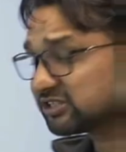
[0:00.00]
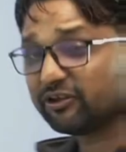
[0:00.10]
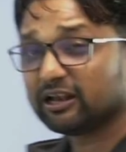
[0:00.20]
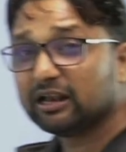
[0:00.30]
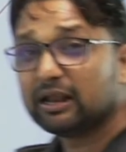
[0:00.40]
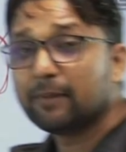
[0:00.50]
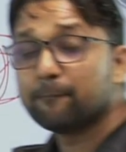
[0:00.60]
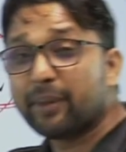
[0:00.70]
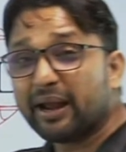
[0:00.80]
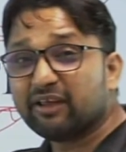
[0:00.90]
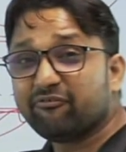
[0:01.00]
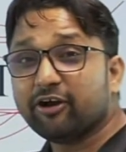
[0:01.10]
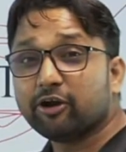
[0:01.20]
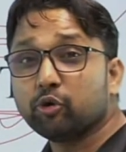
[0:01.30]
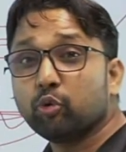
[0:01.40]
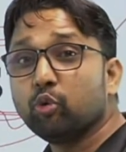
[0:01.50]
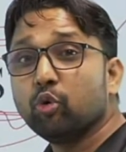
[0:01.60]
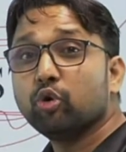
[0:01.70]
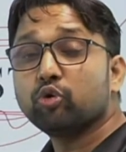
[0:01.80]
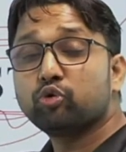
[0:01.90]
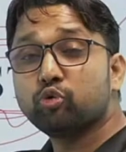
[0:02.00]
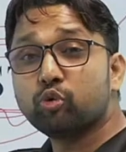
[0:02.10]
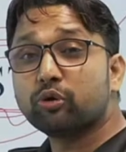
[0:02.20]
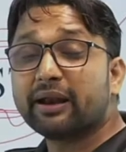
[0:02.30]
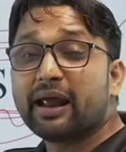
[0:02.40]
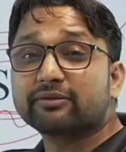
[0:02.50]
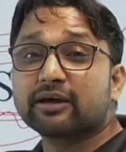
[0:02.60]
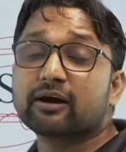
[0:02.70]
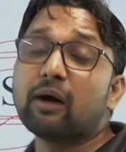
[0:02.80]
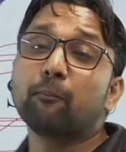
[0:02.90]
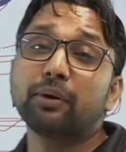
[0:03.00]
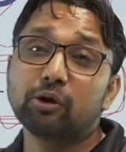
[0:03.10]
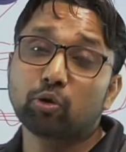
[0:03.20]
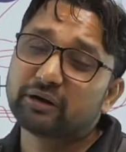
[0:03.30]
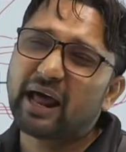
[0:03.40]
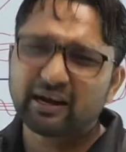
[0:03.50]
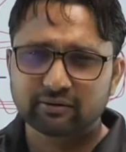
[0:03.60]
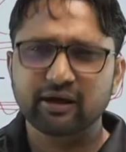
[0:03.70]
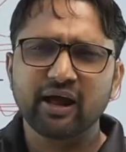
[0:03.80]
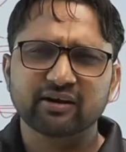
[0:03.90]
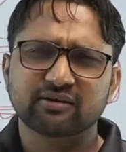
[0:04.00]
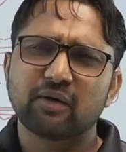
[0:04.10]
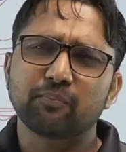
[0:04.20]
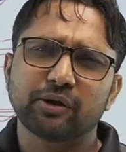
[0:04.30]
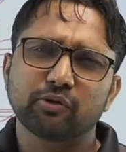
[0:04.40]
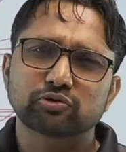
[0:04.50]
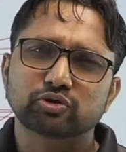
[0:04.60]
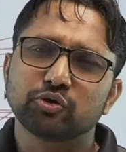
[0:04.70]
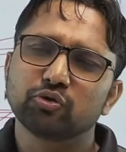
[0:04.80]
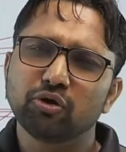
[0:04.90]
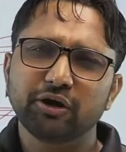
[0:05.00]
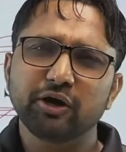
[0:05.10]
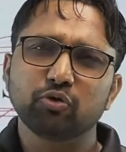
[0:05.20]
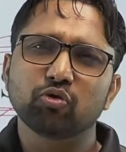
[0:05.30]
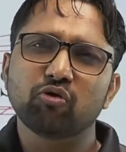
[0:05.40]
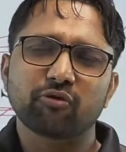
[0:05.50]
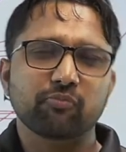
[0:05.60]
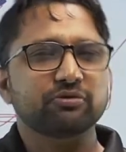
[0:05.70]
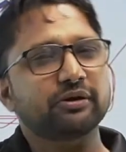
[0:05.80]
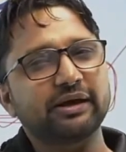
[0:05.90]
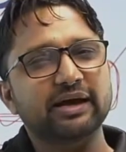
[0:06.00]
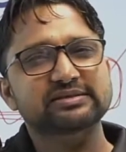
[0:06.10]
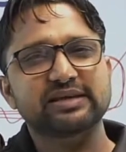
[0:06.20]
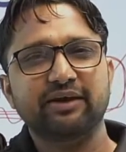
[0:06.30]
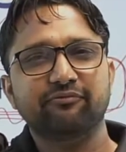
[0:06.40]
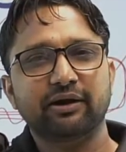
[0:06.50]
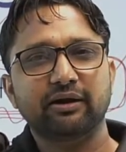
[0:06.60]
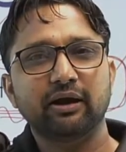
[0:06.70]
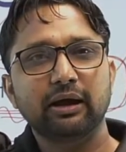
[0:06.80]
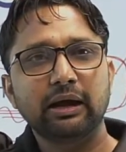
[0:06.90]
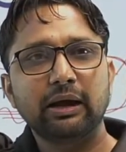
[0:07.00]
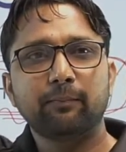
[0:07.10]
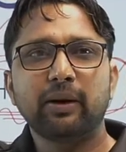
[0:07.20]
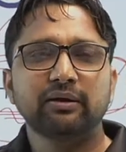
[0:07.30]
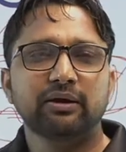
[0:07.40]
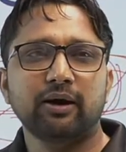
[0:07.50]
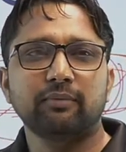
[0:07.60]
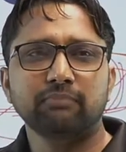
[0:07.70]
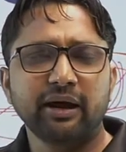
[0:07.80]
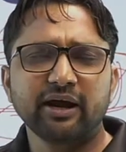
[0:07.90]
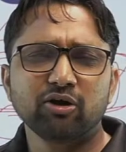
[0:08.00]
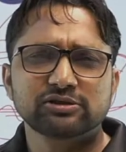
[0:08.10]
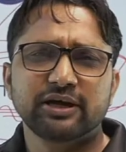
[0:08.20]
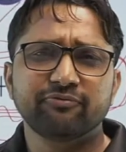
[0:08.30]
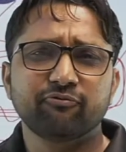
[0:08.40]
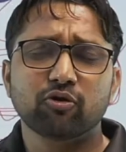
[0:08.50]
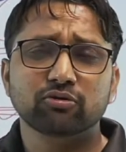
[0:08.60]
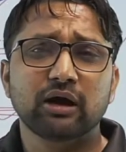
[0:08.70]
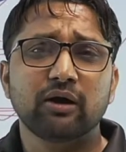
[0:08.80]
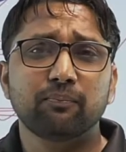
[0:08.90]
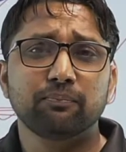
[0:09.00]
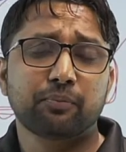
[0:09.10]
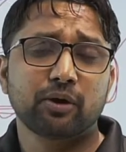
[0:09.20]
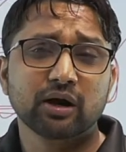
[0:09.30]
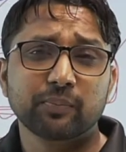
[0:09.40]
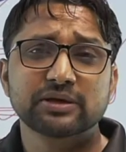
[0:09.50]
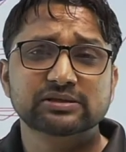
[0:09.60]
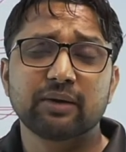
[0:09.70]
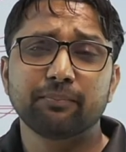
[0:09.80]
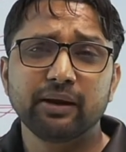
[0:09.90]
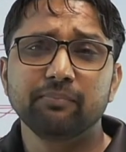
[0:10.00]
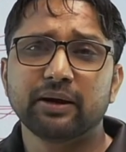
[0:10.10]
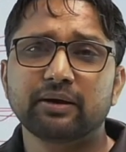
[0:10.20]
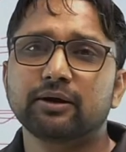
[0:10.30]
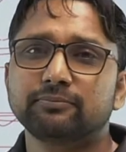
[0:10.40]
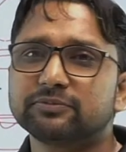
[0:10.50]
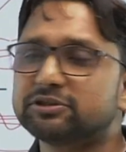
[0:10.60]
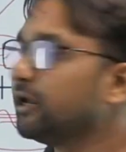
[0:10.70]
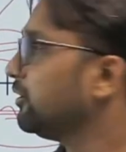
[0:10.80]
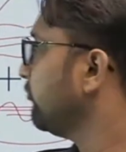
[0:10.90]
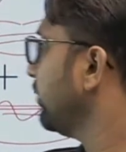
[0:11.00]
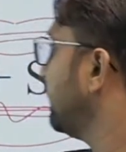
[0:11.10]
will benefit you to crack the company or direct company also. You do not need to go for DSA even. But I cannot say it for the product-based company, but still you will